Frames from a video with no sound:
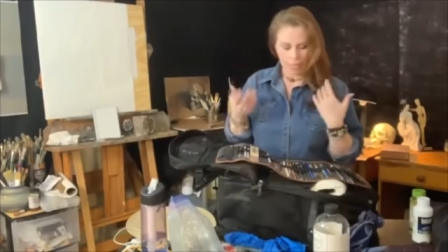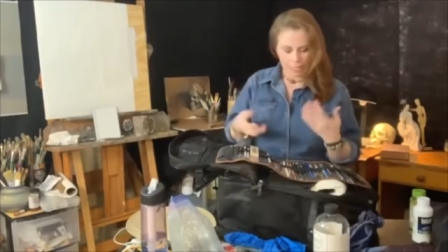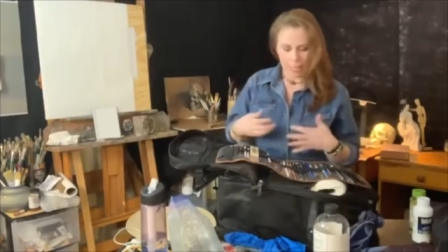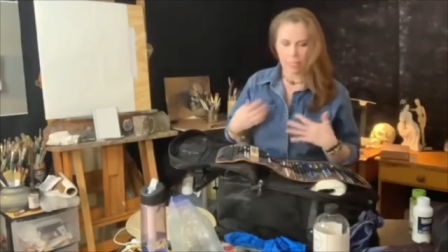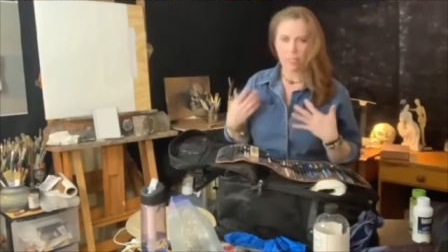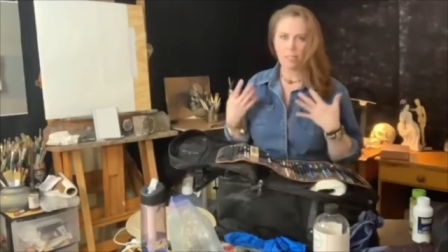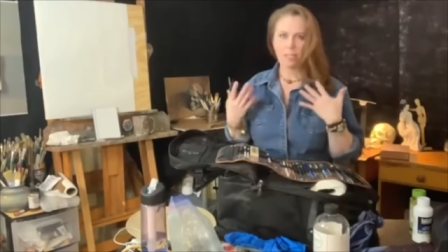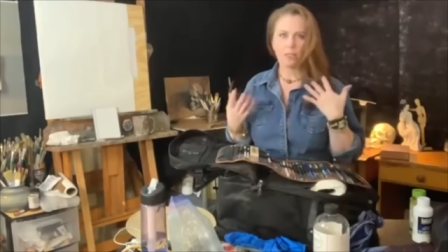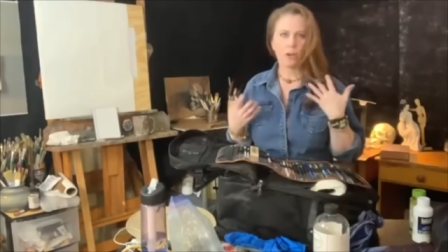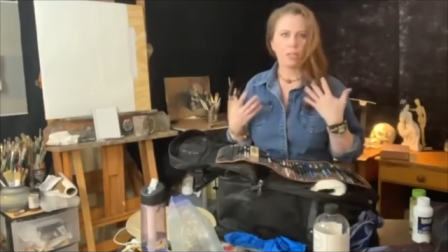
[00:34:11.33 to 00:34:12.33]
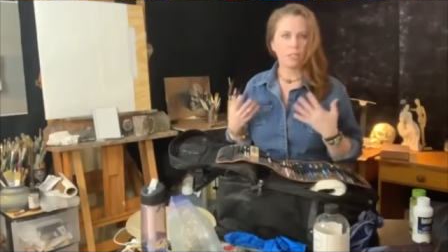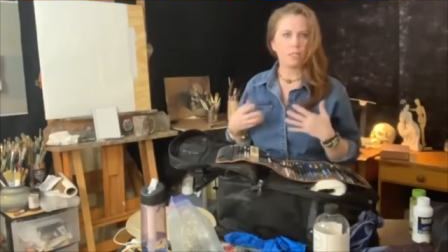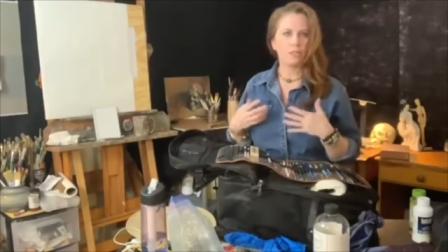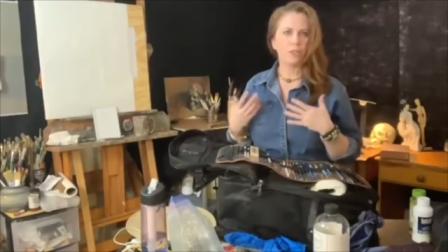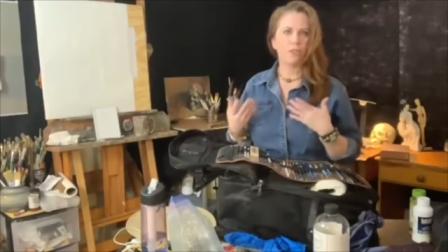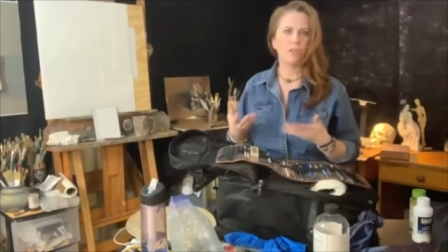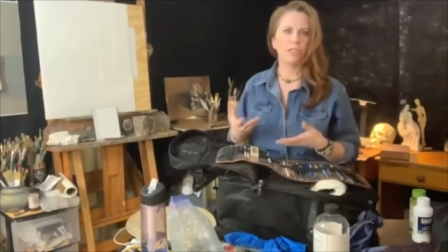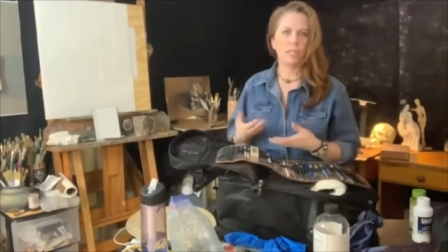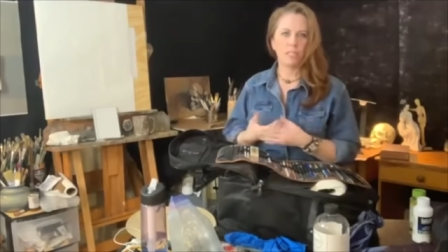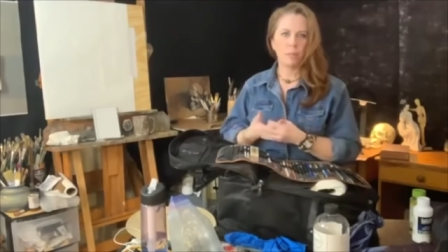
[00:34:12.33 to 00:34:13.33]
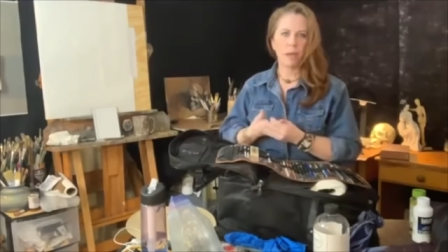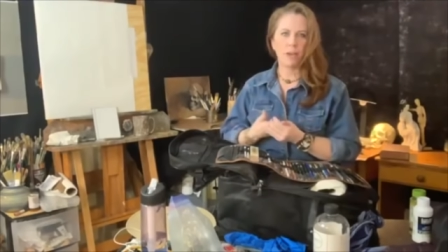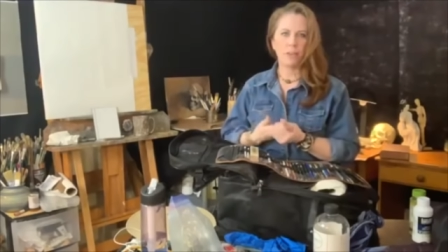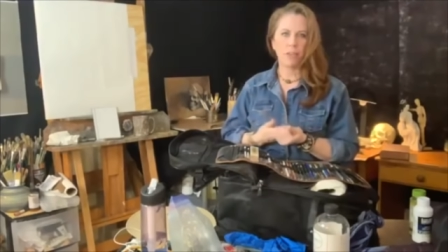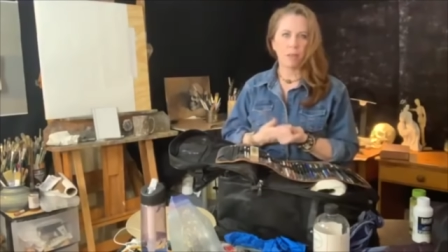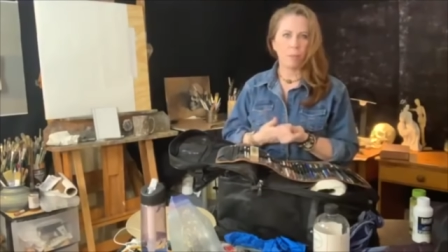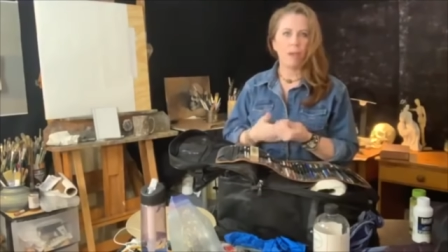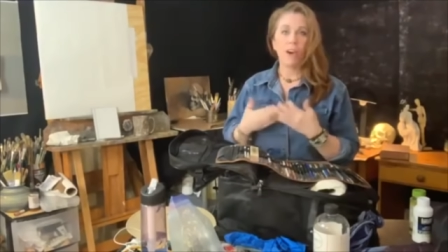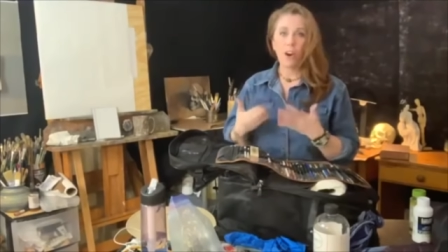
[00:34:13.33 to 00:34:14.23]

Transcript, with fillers: sentences or ideas or things that inspired them.